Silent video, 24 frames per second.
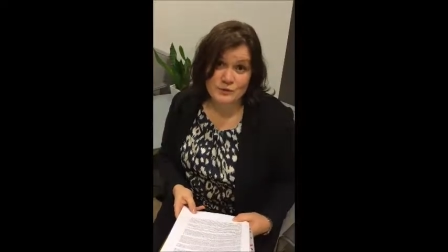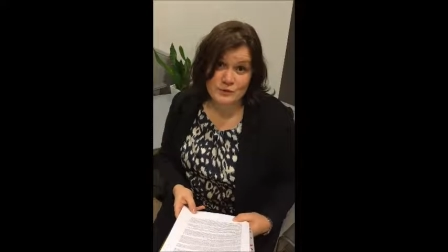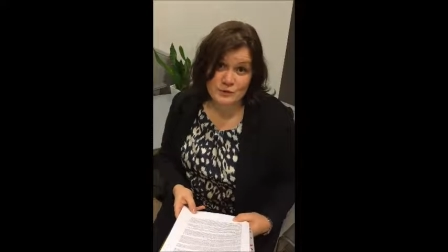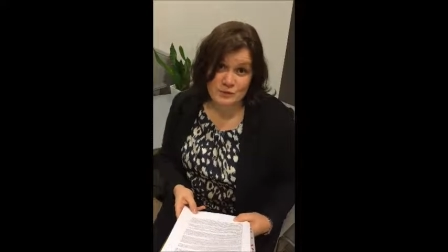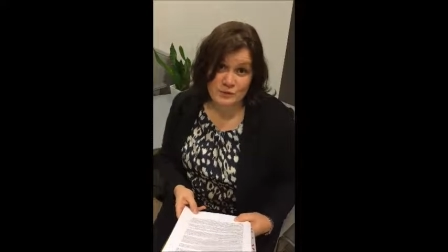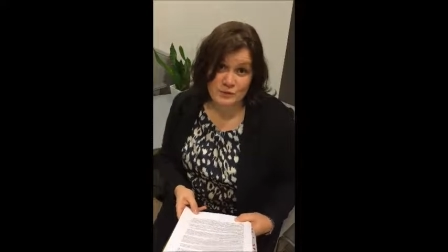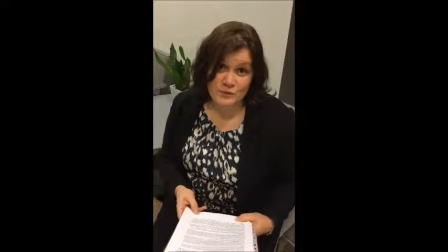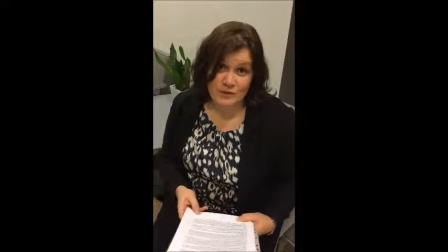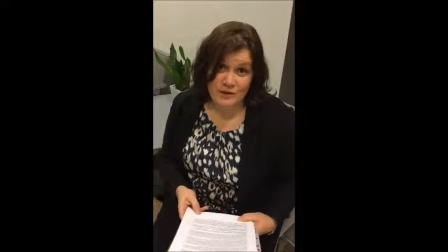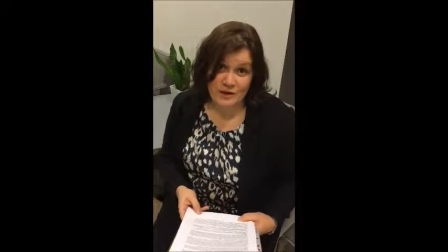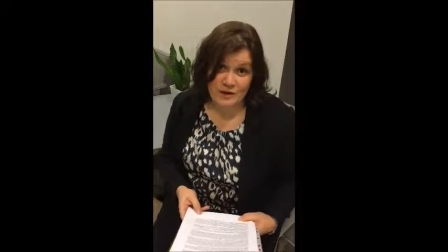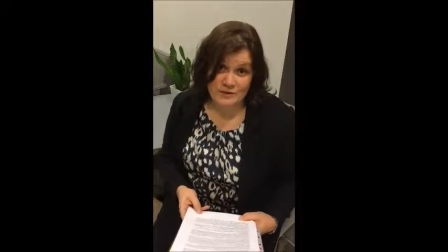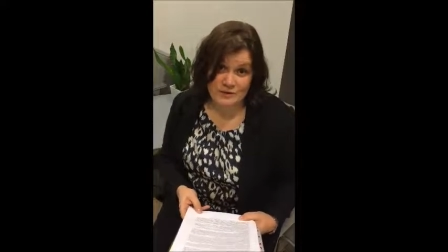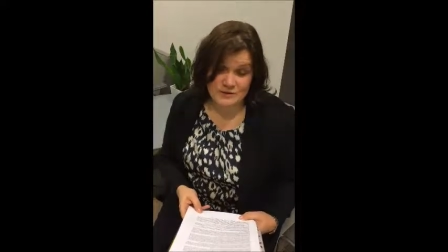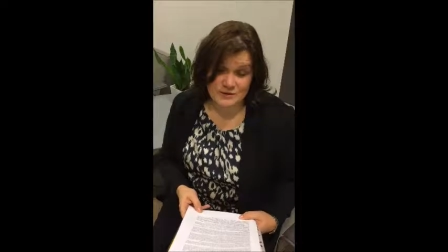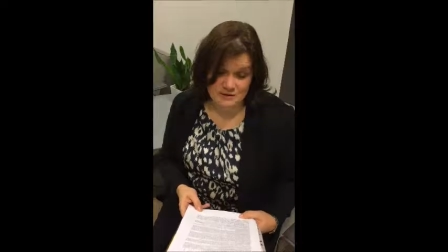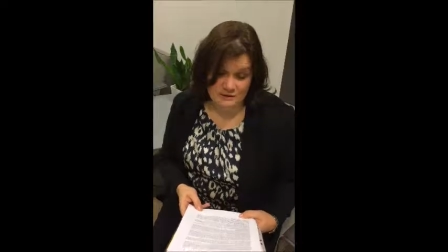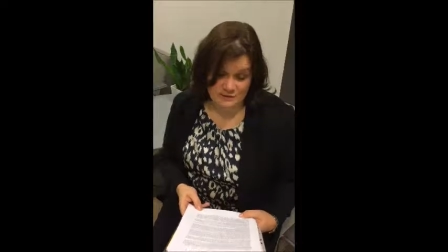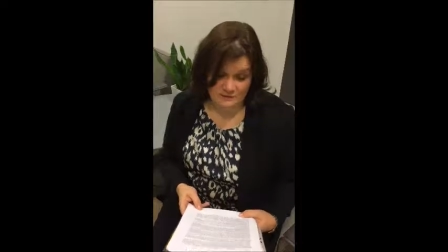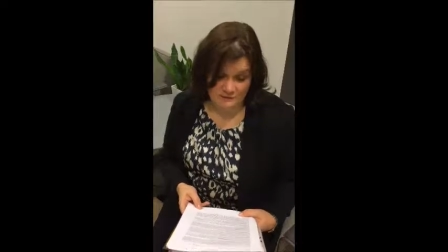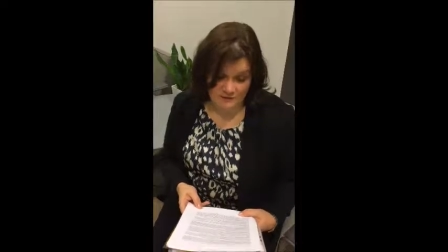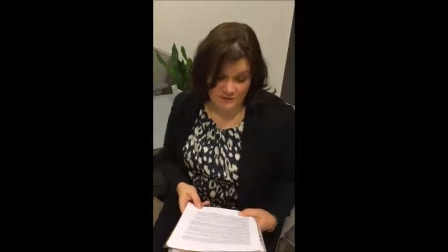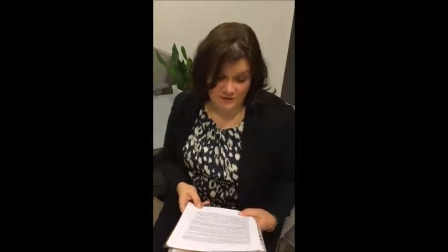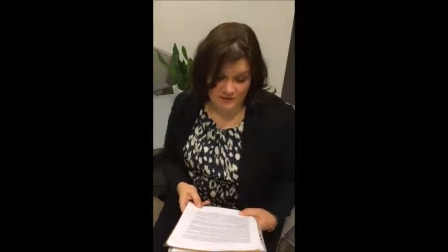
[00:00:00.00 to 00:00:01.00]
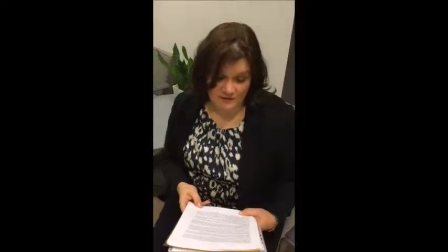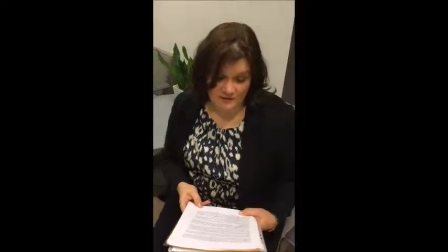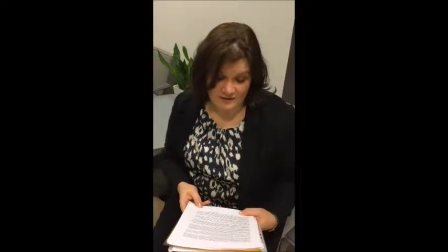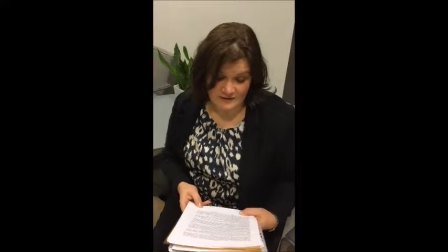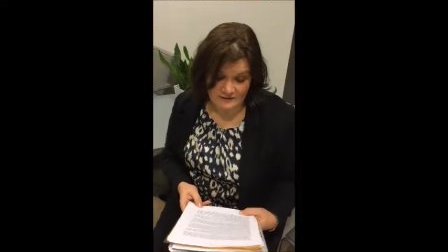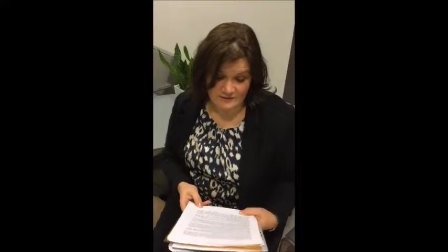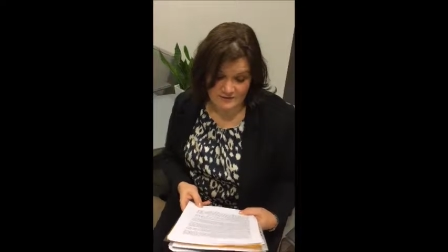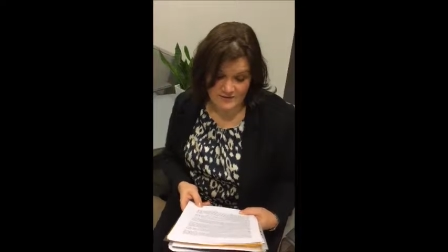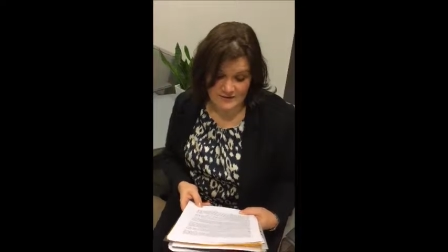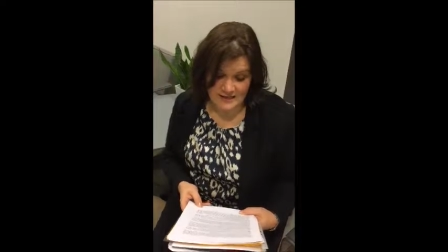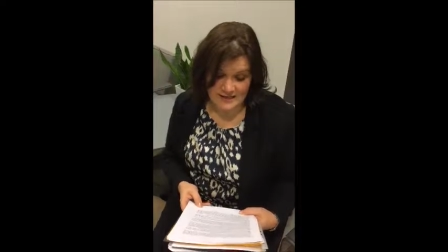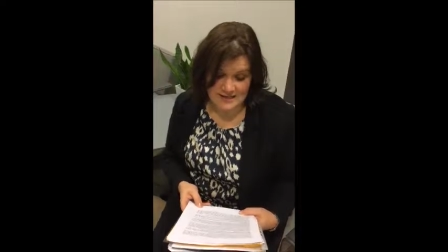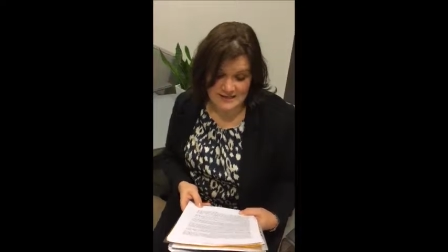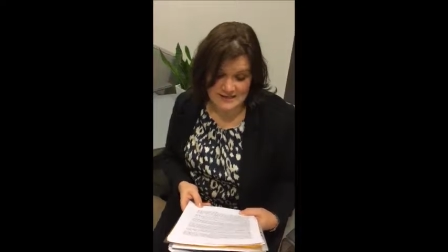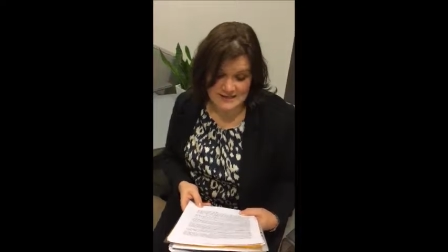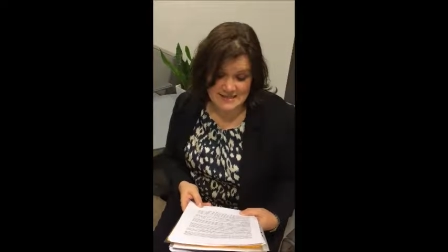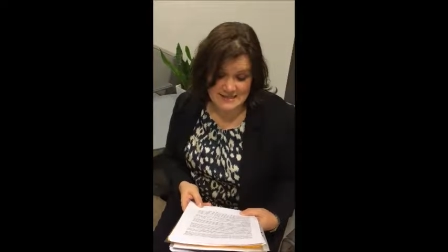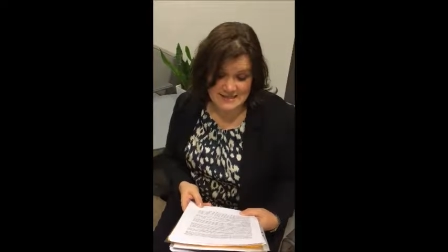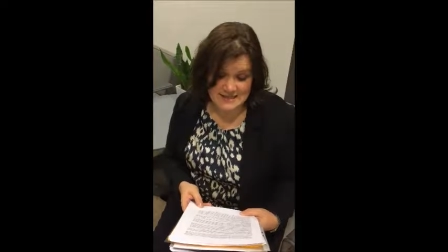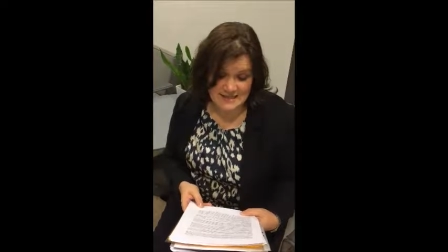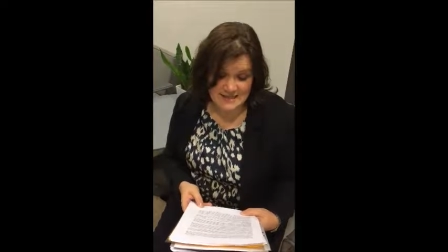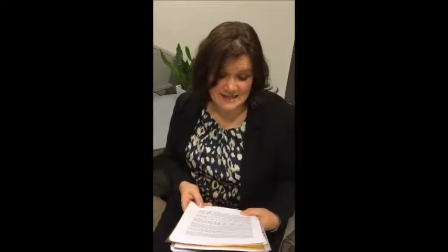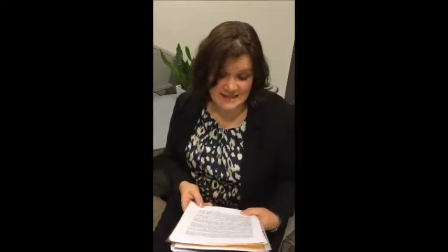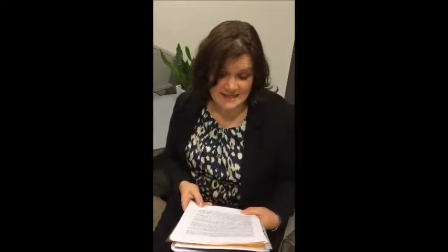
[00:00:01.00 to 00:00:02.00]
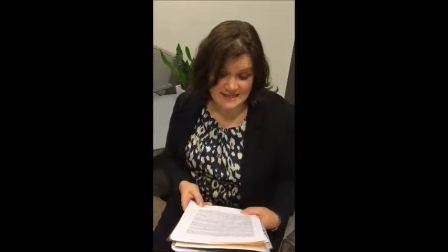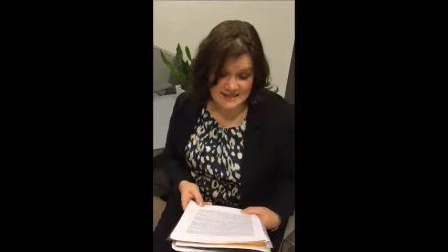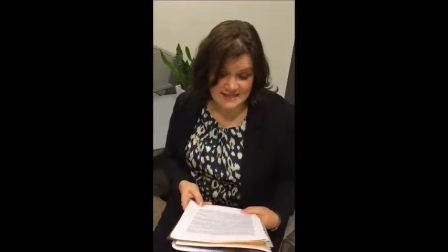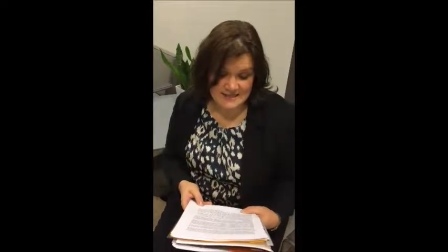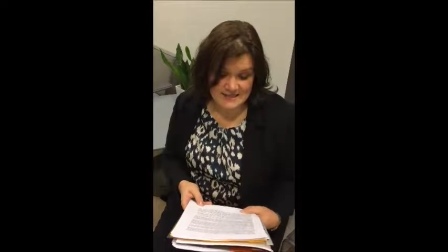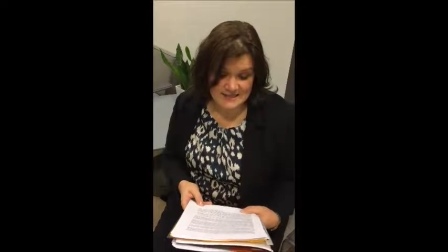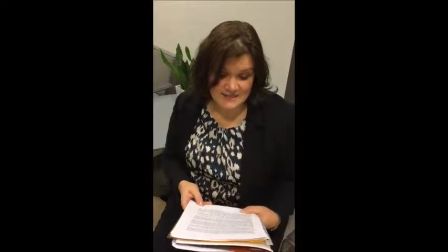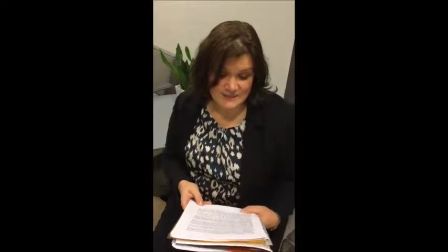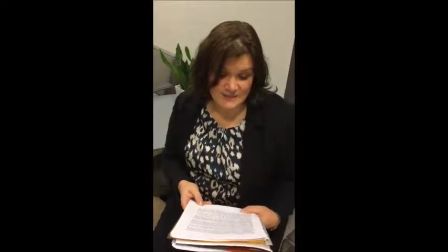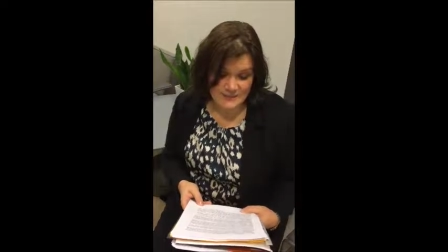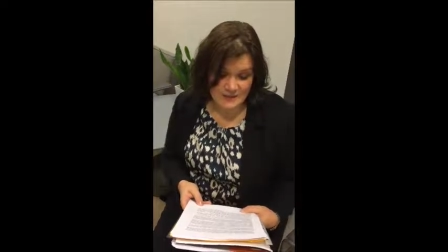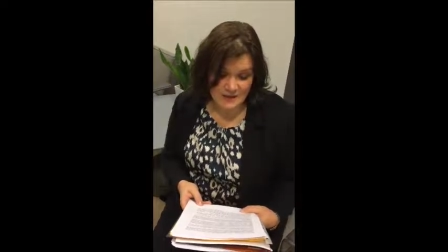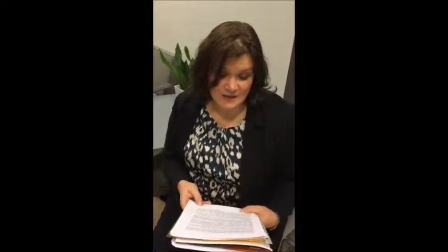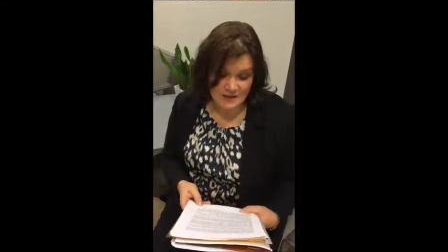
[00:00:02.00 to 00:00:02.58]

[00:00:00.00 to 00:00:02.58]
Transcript: 2005, and it states